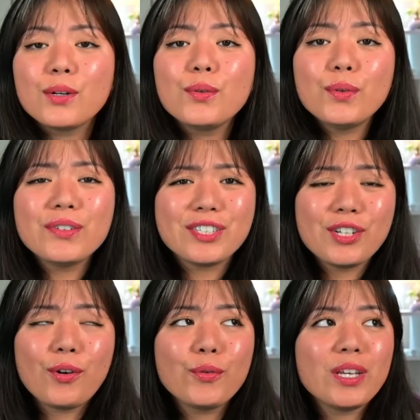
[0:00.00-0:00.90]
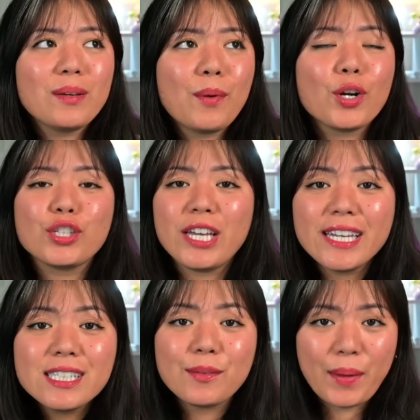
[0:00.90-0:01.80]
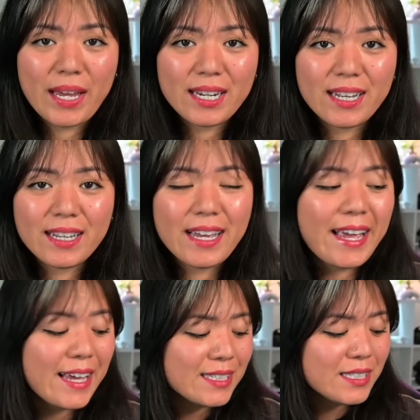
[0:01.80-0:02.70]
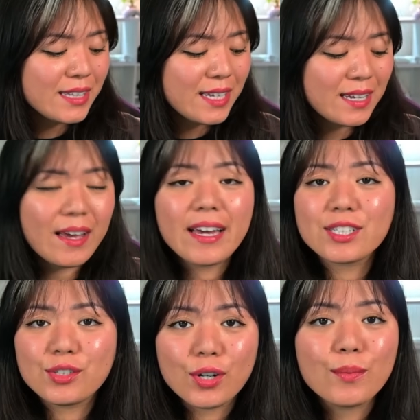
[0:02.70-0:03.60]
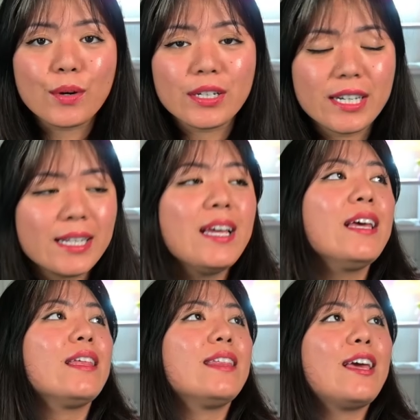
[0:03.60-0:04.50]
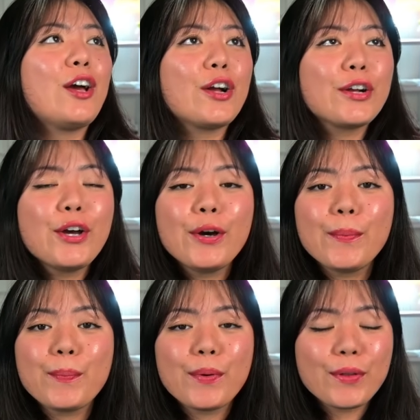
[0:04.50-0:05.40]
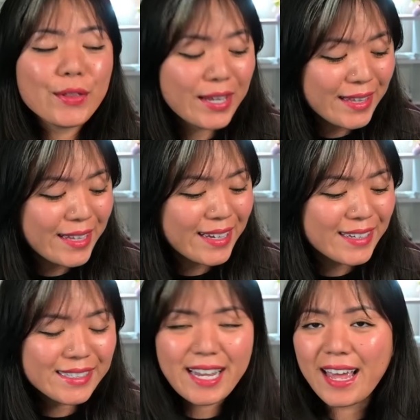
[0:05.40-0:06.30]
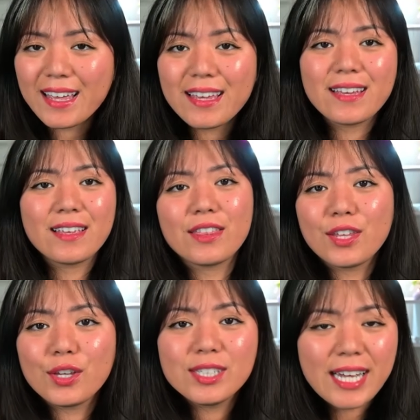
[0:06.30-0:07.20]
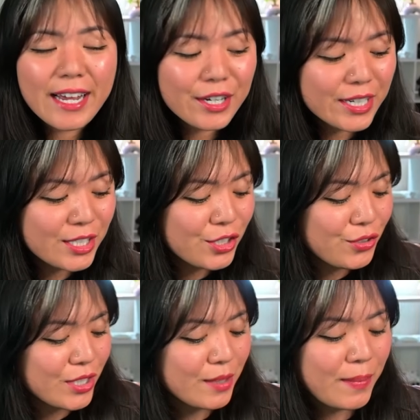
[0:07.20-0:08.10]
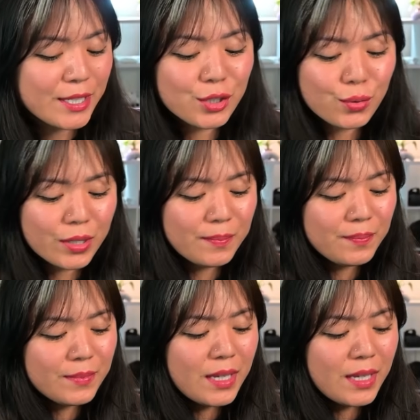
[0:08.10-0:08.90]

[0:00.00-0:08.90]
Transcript: Google is not only participating in the XR market, they are completely taking the entire industry by storm.